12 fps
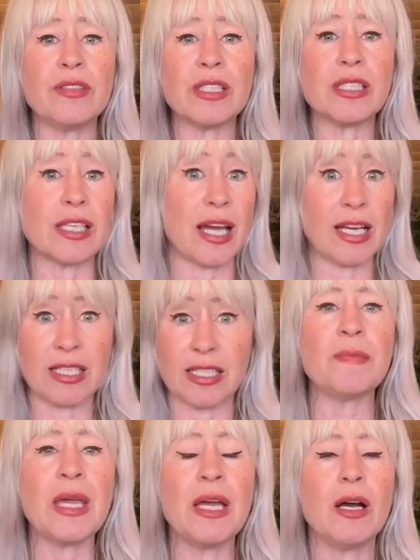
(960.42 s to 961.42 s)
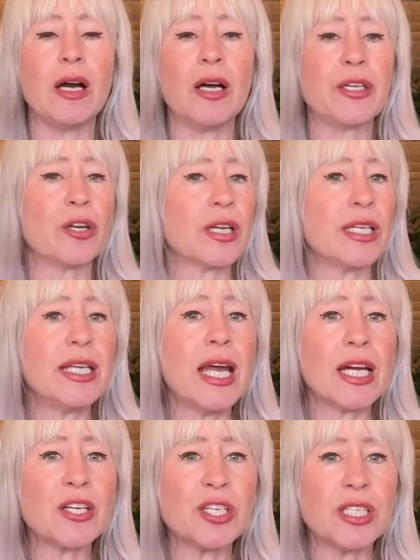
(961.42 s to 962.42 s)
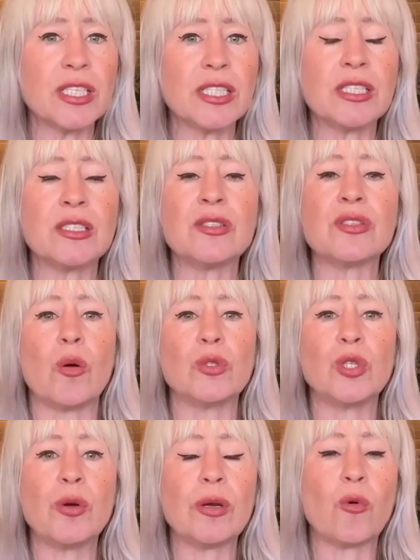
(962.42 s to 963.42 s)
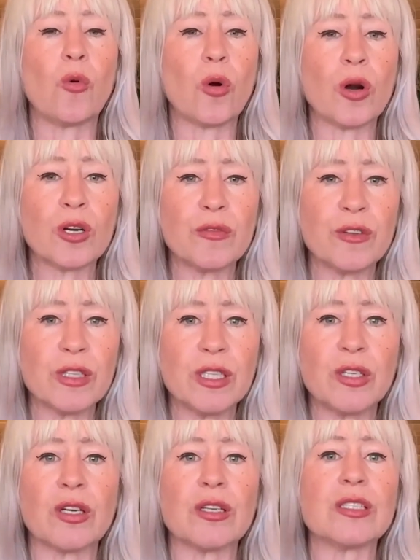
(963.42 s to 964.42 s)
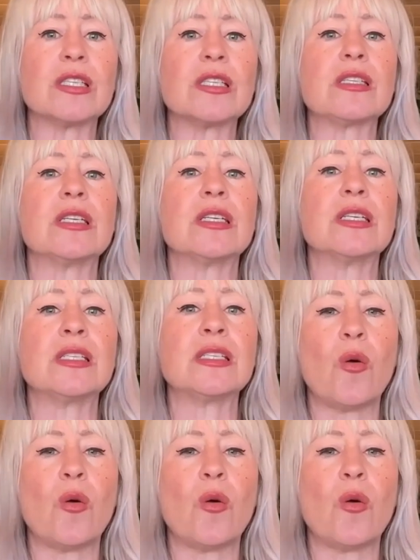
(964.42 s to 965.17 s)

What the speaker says: sex, your connections, doing work for the narcissist,